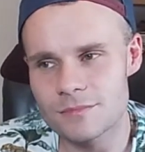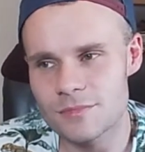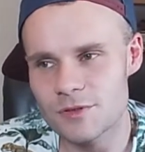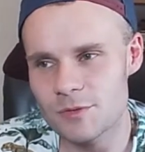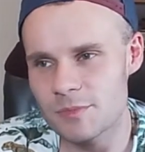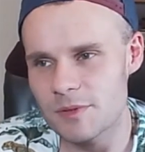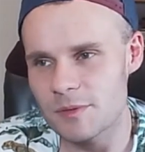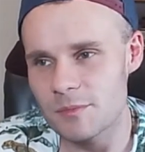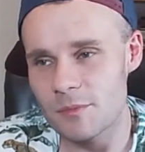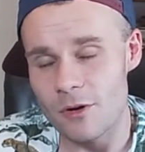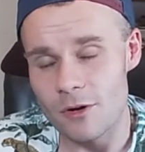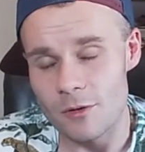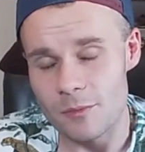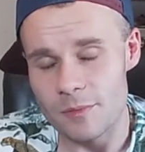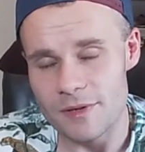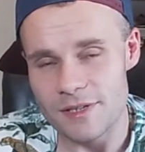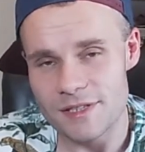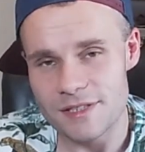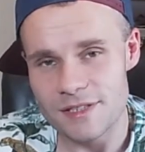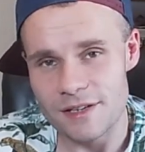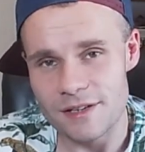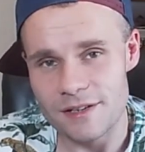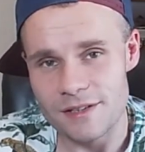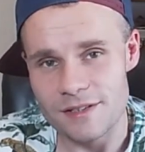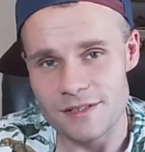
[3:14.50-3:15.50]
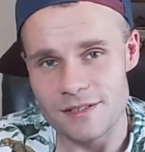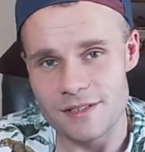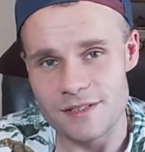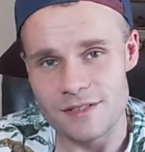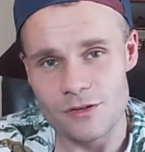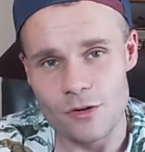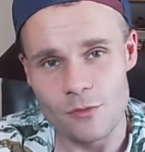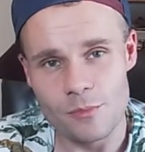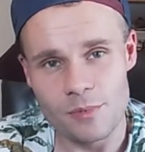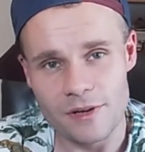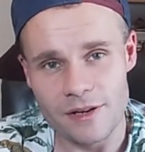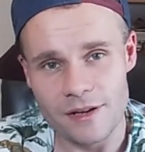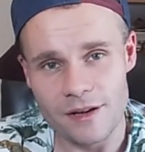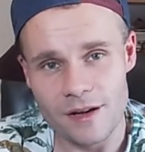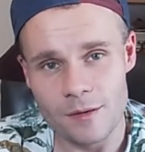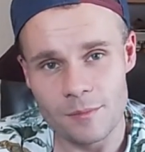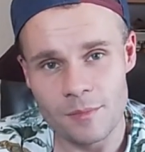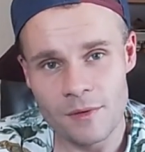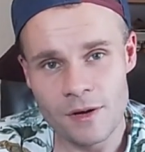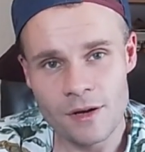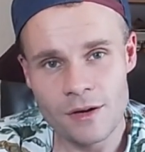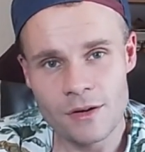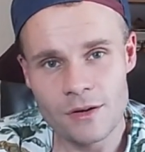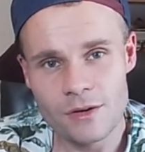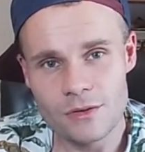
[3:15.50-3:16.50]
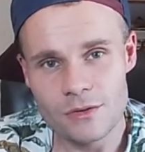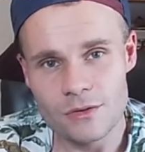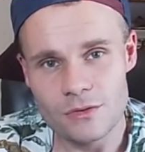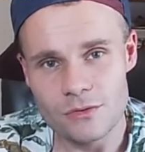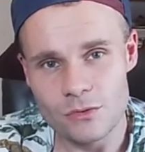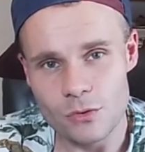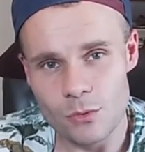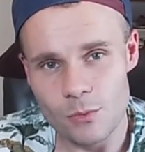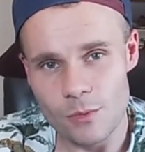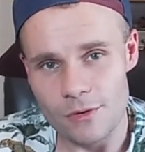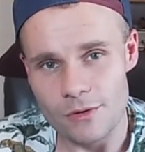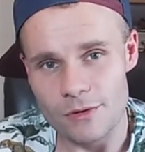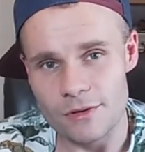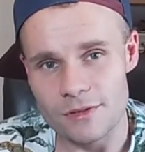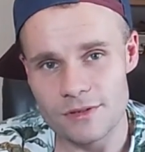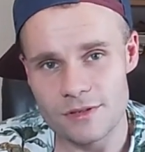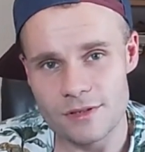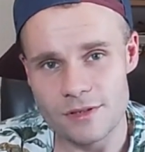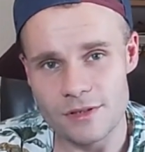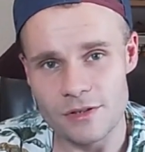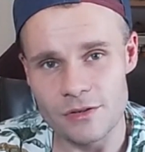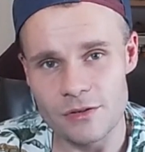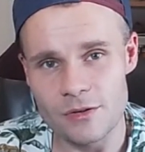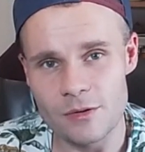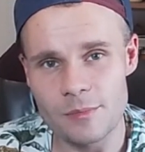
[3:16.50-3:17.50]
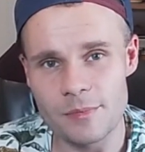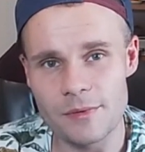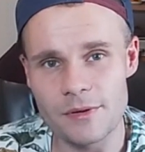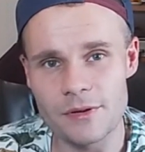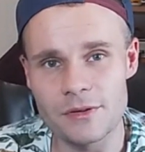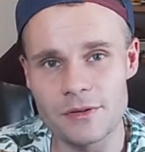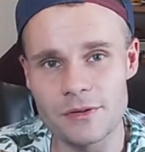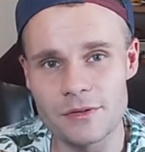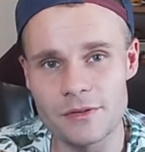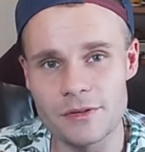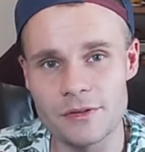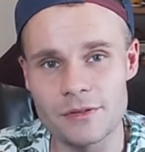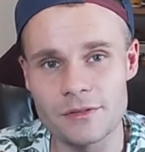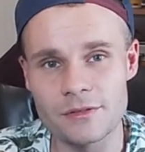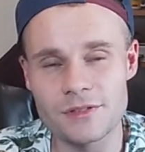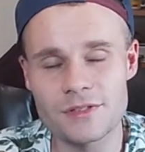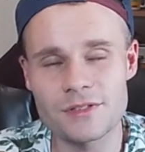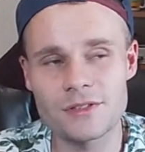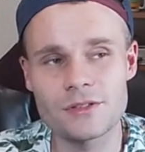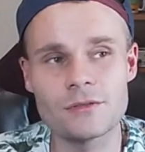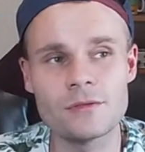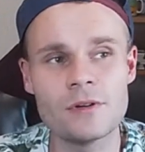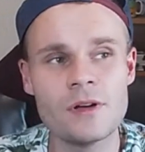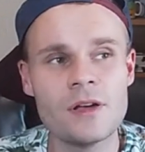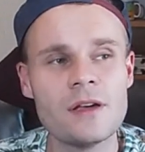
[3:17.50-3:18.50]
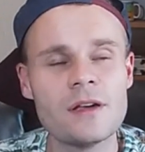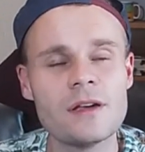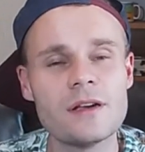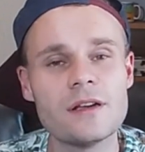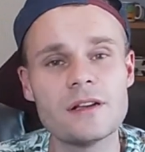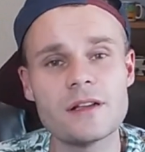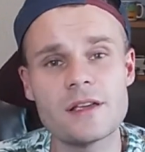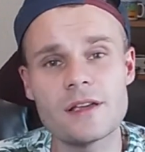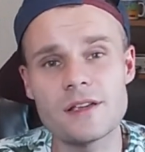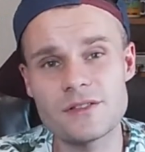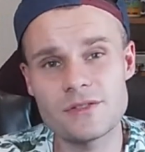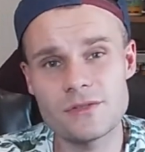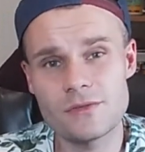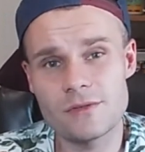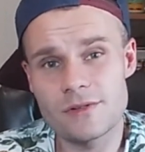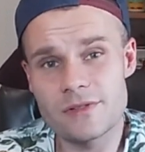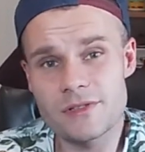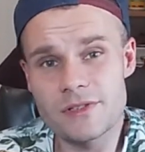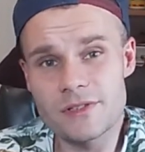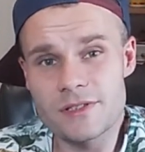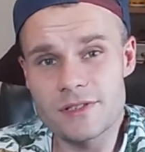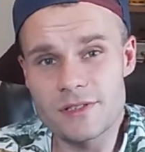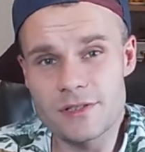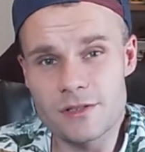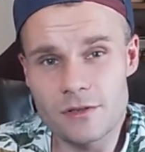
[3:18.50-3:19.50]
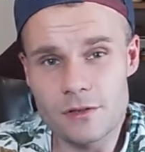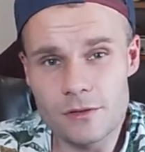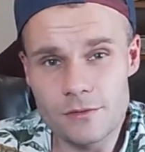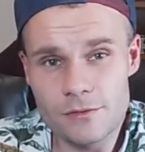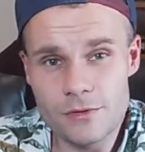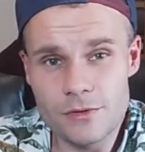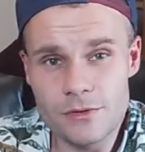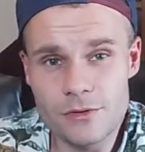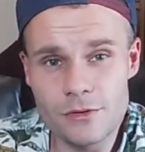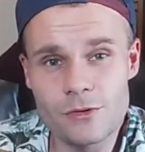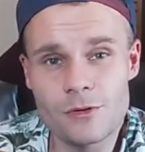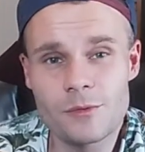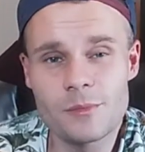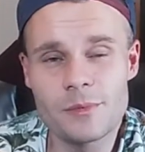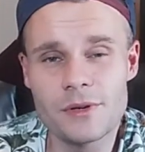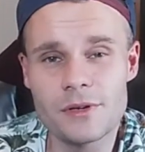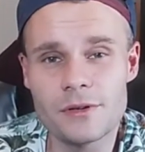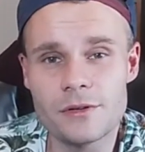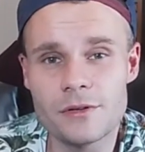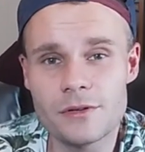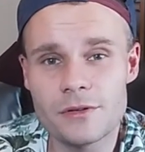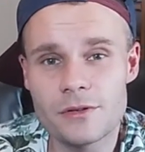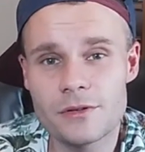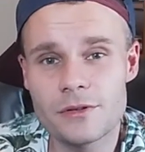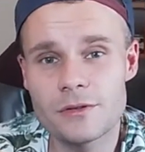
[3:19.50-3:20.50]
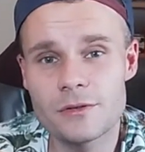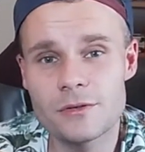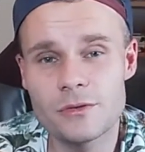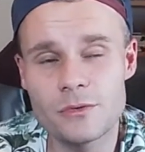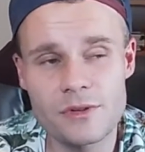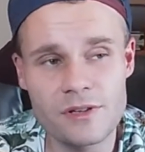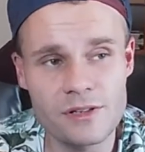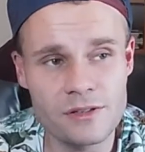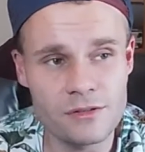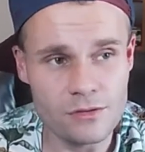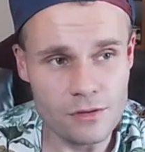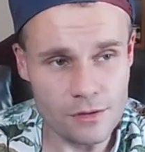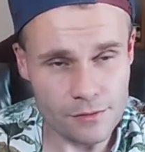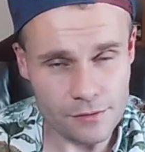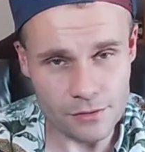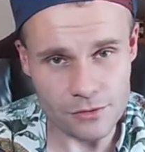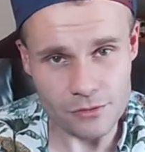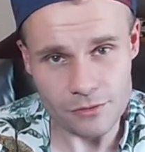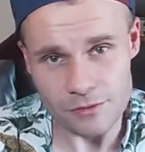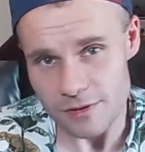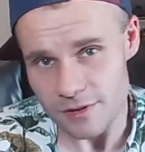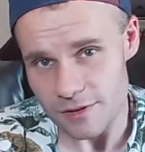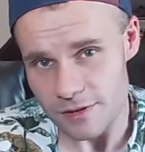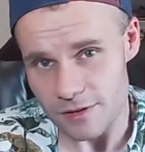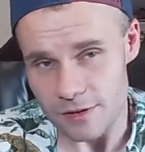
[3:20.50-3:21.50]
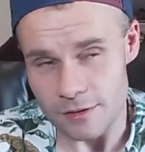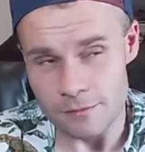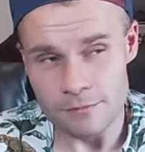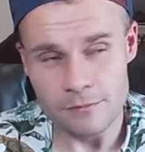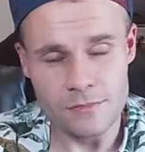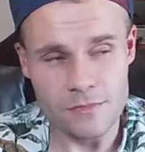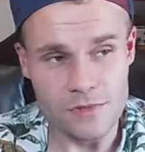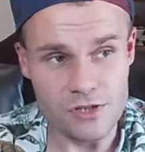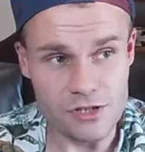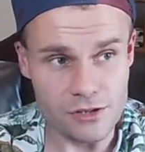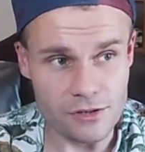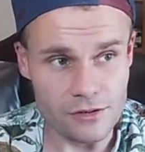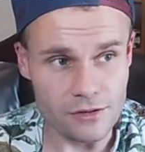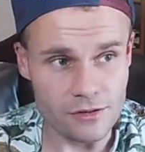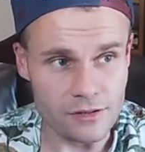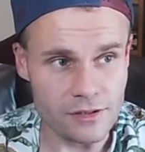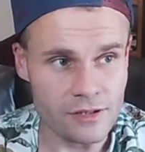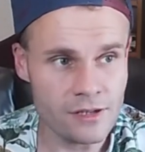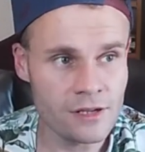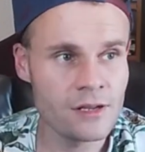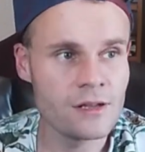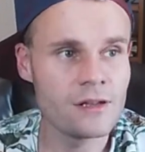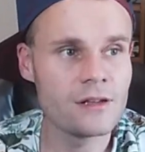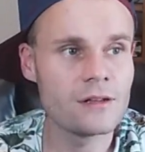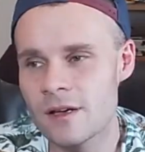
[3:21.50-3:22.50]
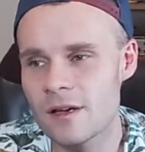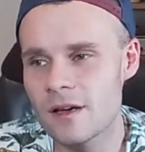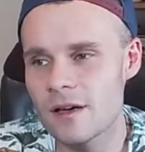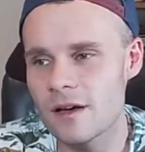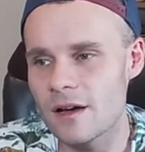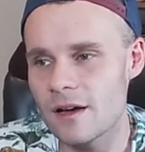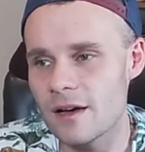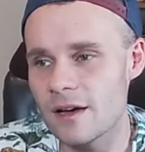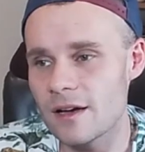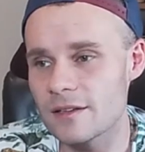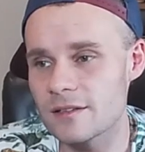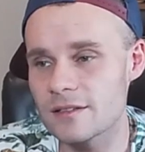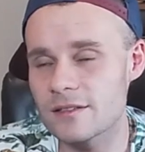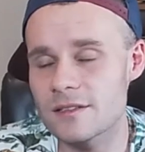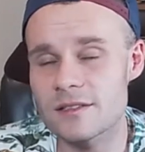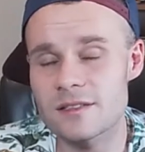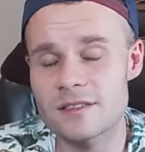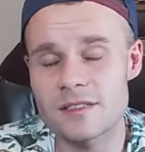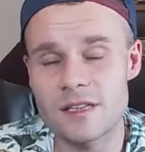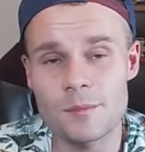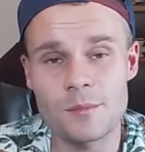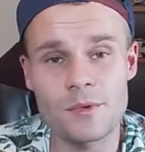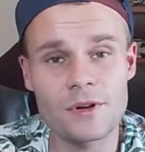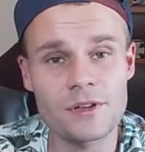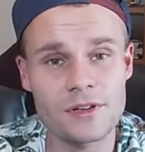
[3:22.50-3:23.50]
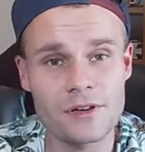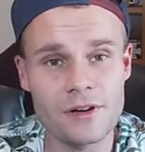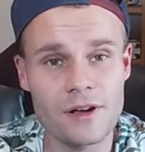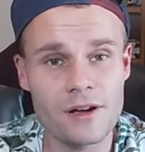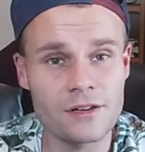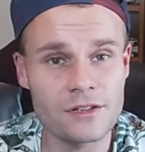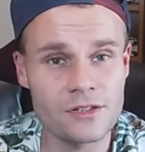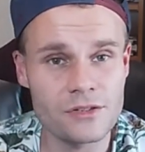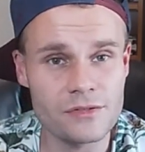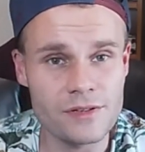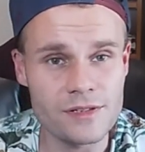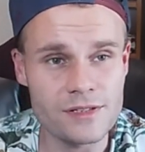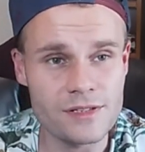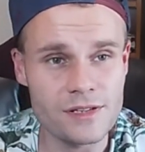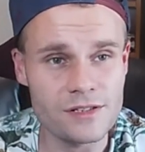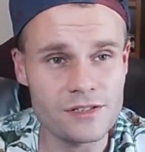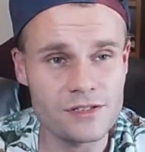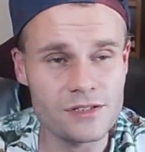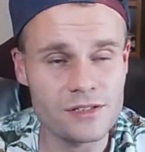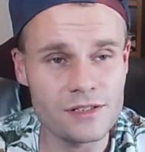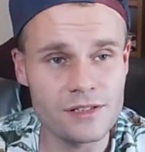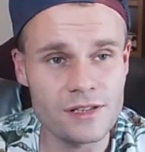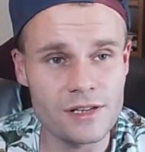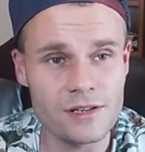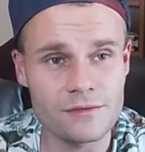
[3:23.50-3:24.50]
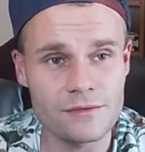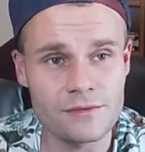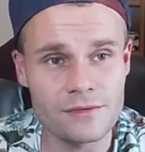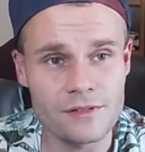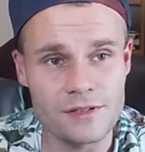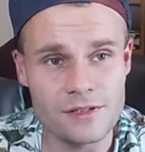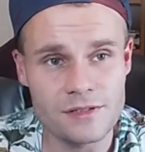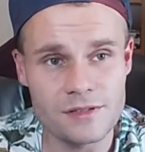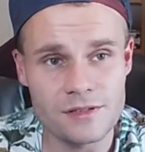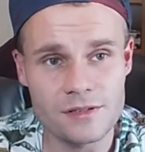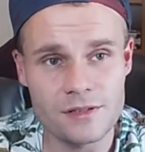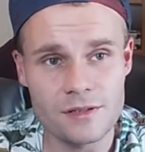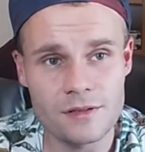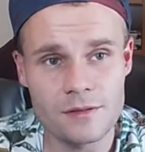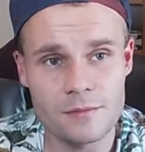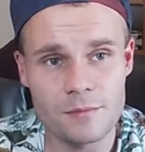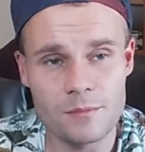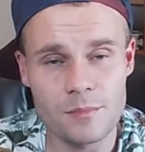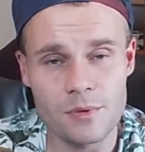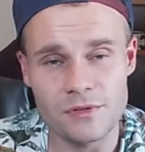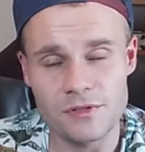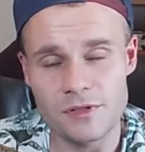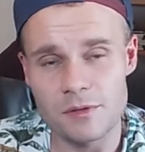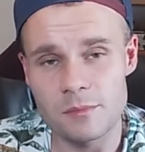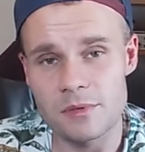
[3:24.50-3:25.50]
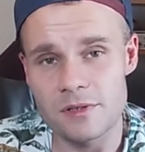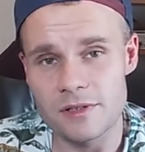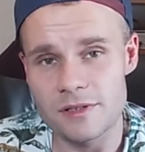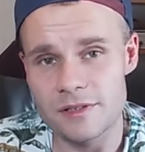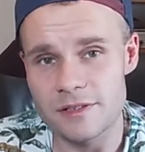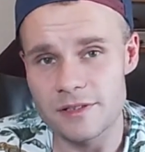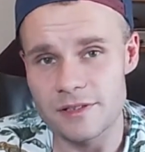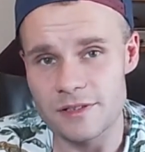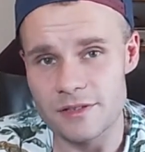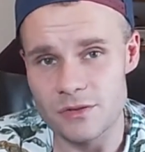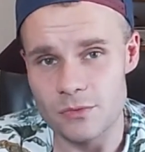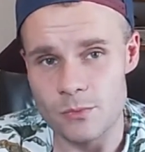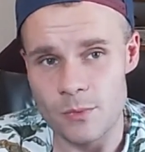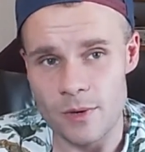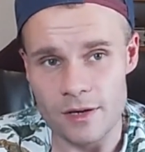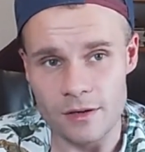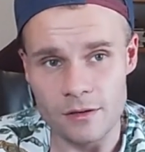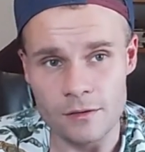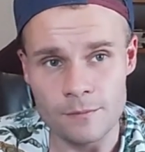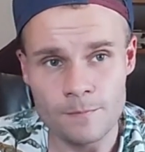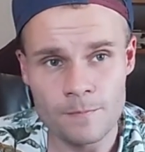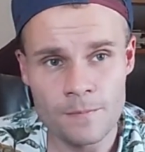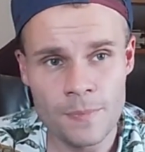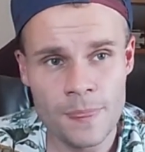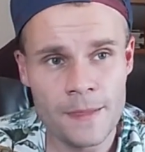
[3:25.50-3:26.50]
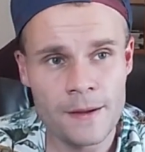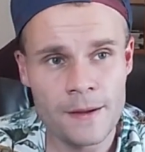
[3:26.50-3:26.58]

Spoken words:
to be more precise, it's opening up towards the European Union. So in case you are a citizen of the European Union, you can travel to Italy, generally. And some other countries actually have this possibility as well.